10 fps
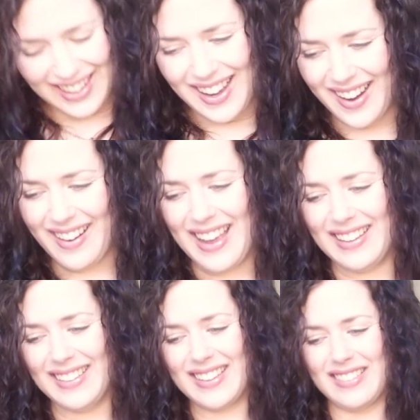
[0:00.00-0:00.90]
All right,
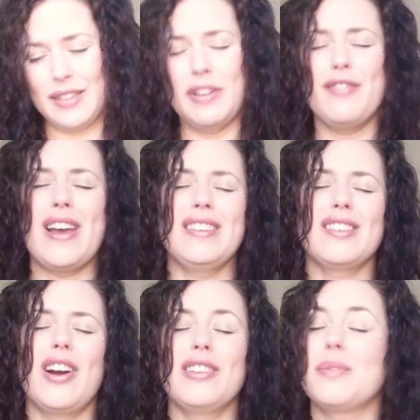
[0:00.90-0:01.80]
let's get some advice
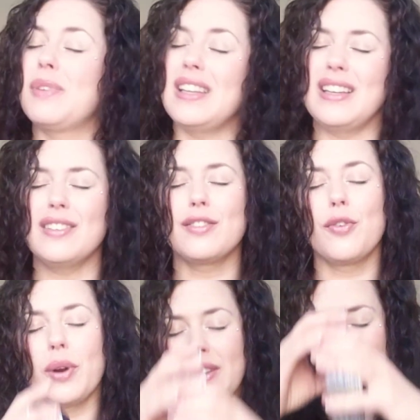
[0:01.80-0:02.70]
cards, please,
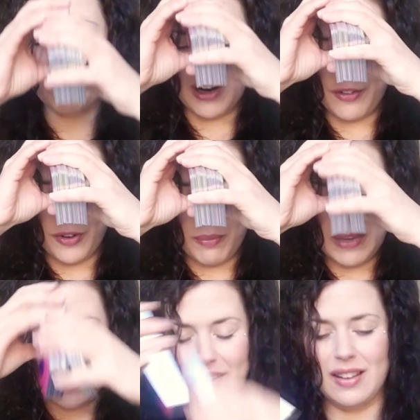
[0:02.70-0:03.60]
for Libra for
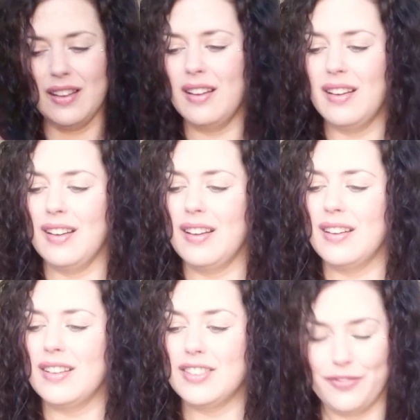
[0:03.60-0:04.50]

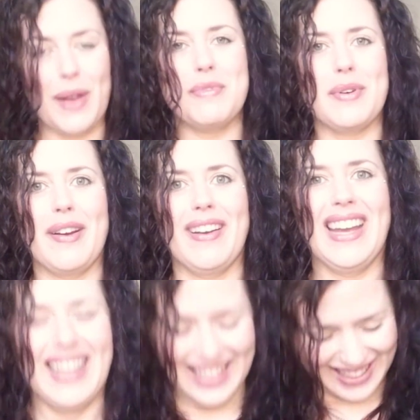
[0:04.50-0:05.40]
mid-February
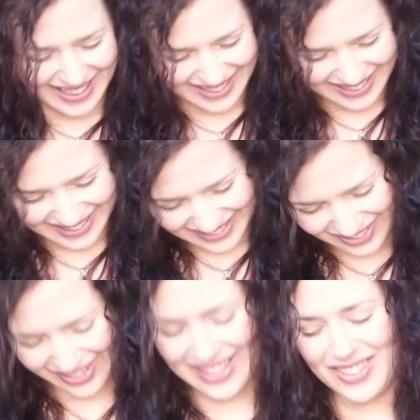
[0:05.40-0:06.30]

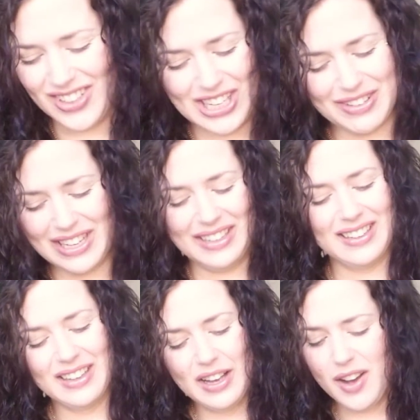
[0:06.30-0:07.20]
2021.
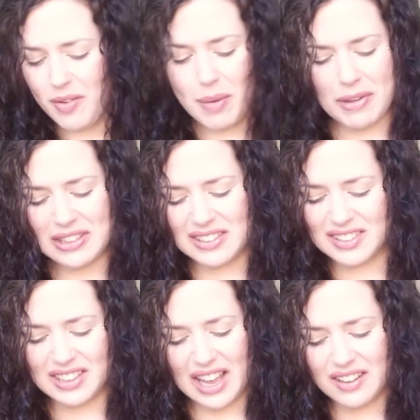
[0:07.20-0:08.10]
What month is it
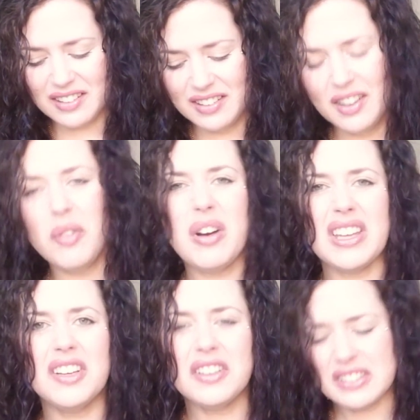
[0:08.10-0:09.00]
again? What
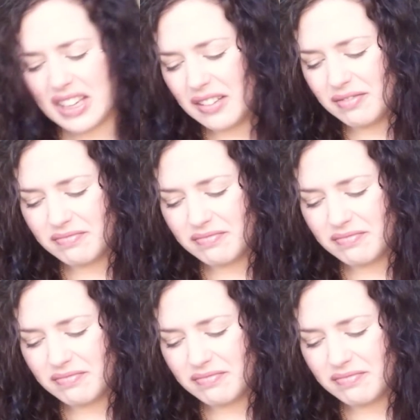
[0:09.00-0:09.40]
year is it?